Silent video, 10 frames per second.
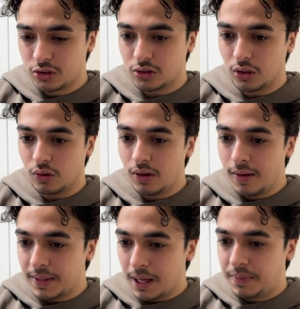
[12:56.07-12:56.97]
So
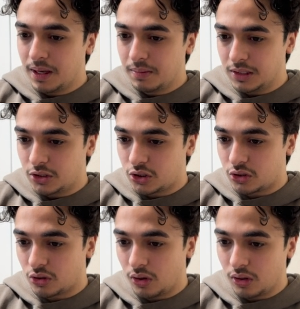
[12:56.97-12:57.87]
npm
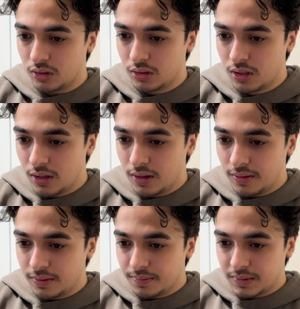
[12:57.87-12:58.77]
install
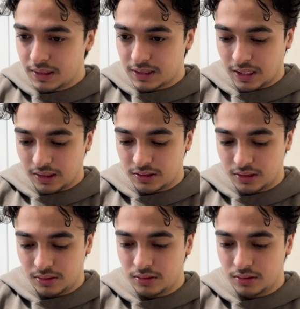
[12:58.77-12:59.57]
skeleton.